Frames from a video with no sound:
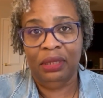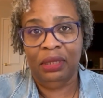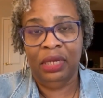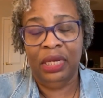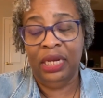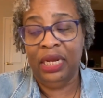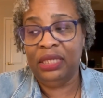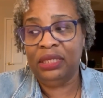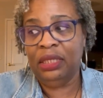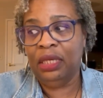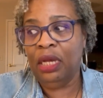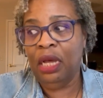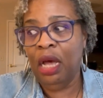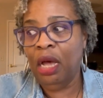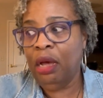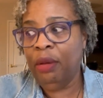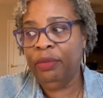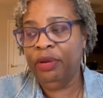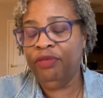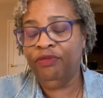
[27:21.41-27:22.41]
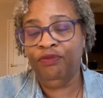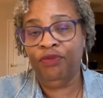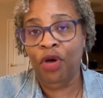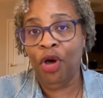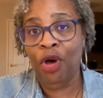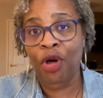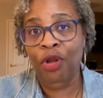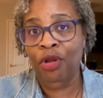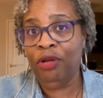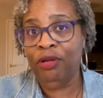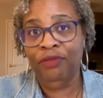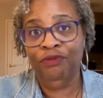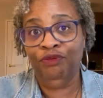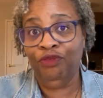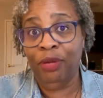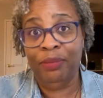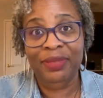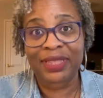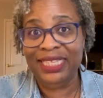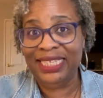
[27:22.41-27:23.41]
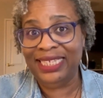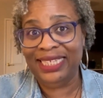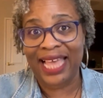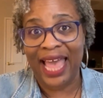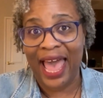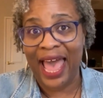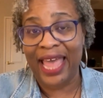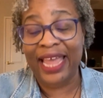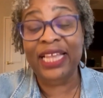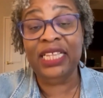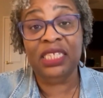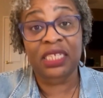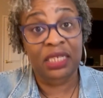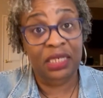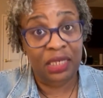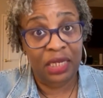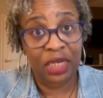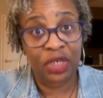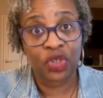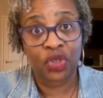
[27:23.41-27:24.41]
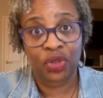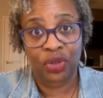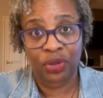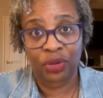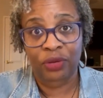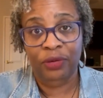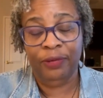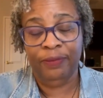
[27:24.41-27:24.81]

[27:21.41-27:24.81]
It doesn't come and fall from the sky. It's intentional.